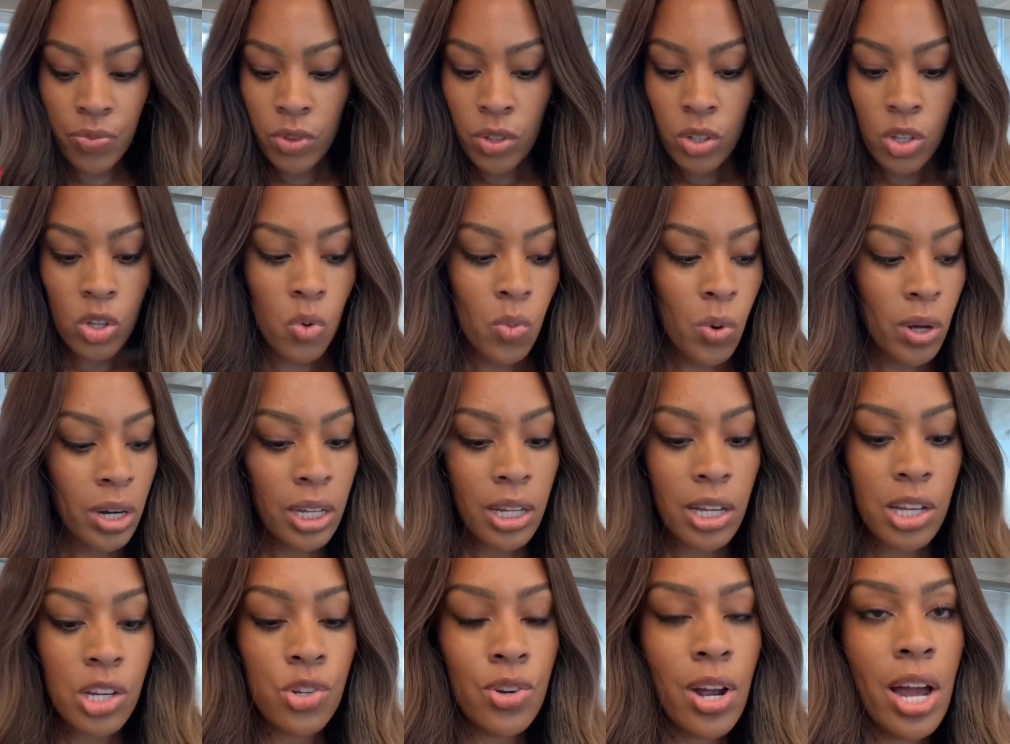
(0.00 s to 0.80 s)
You want a
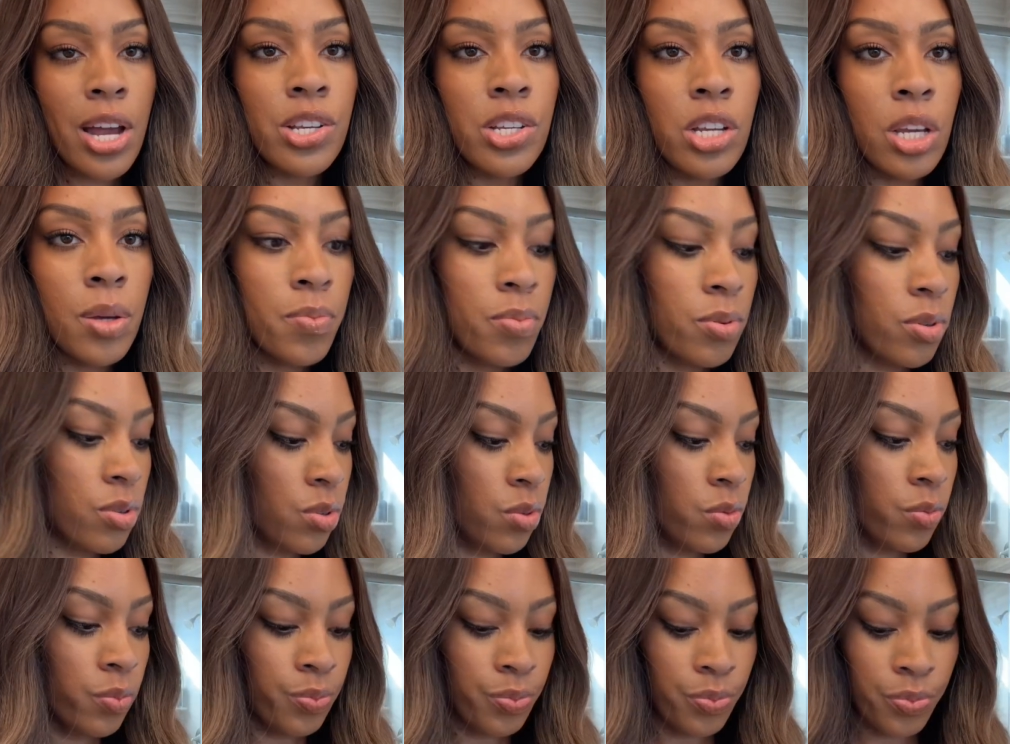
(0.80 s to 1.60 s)
good dry
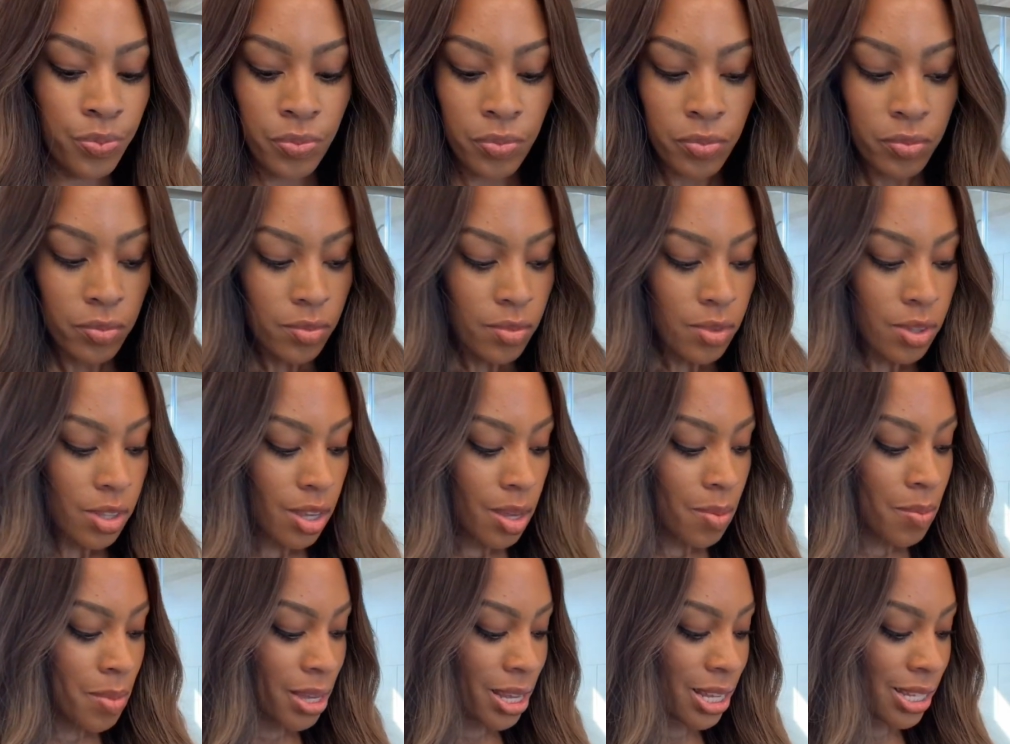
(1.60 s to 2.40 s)
shampoo
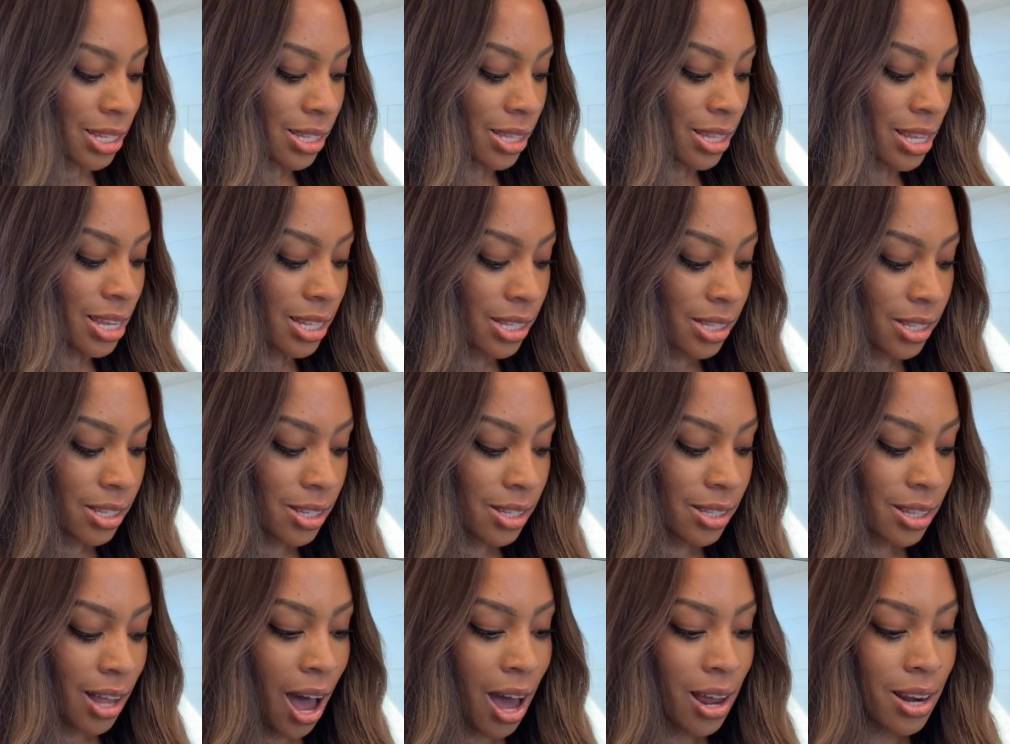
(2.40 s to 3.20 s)
because this
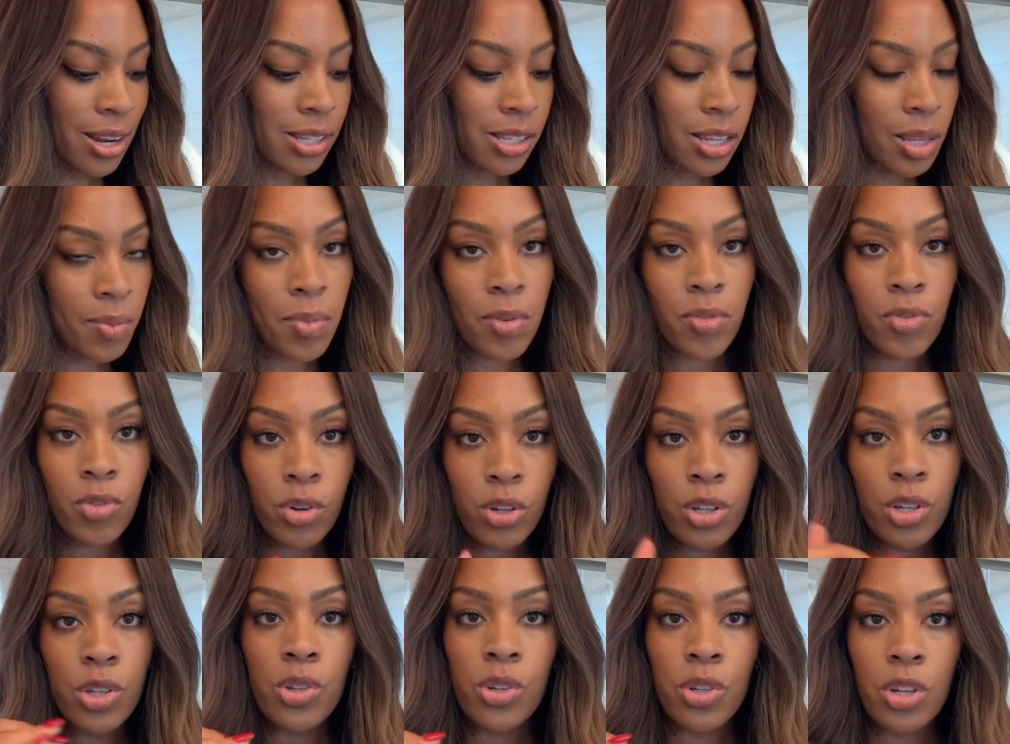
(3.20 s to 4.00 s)
is honestly, before
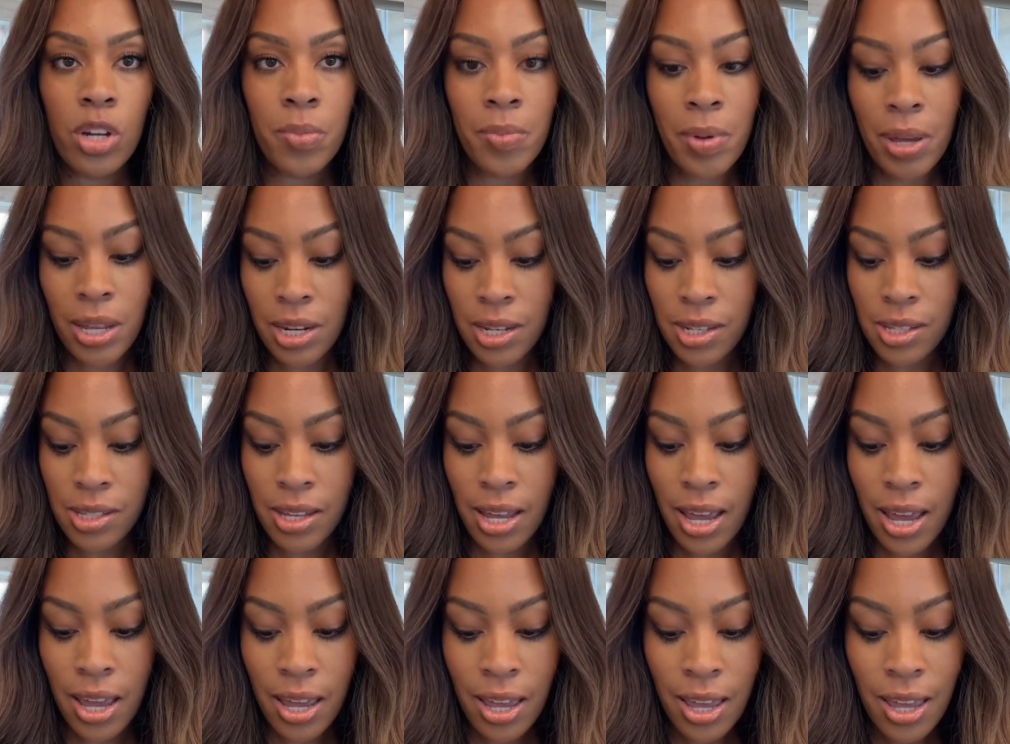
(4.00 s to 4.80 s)
you do your maintenance
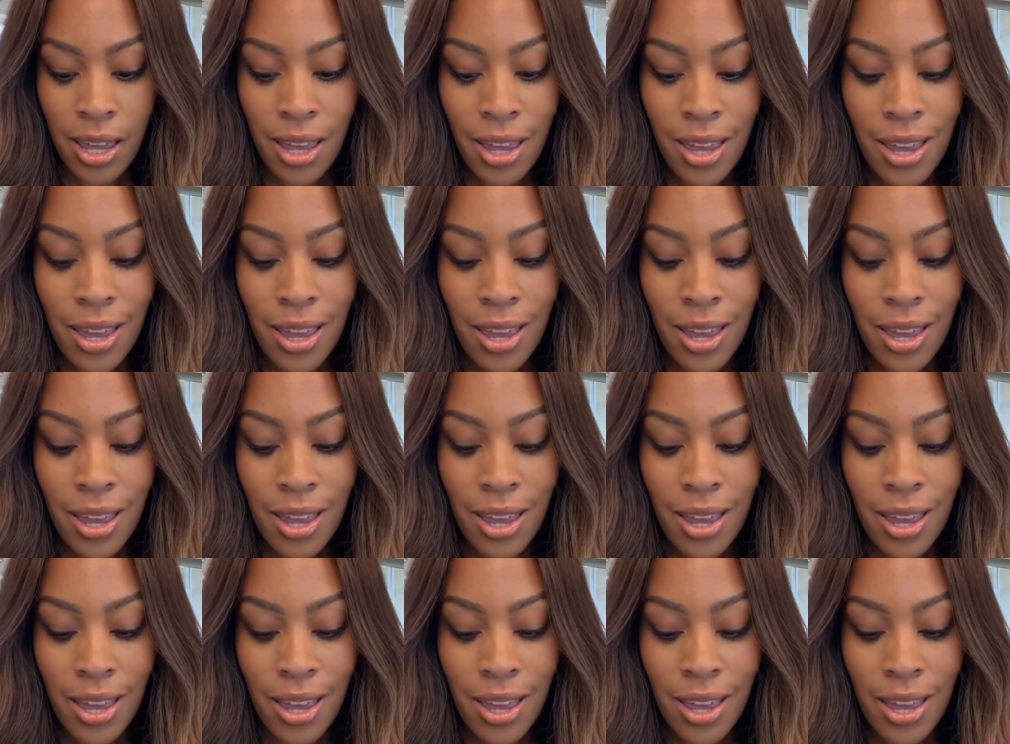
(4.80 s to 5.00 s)
day,